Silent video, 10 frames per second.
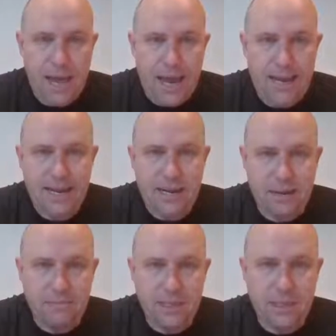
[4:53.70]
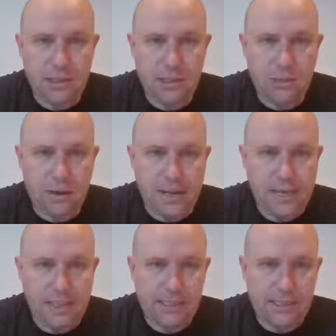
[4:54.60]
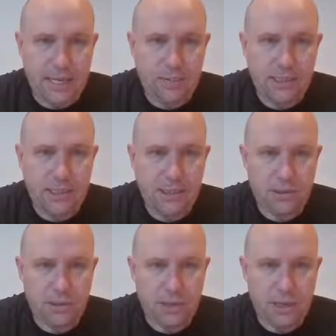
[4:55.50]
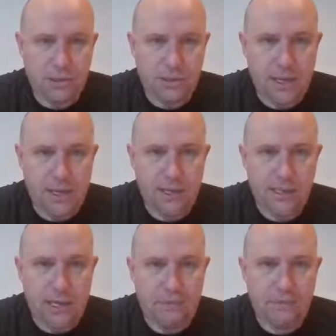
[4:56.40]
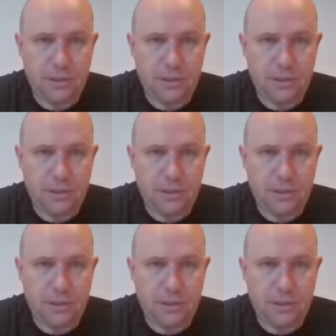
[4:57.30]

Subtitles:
And then the number that's the y-intercept just goes by itself.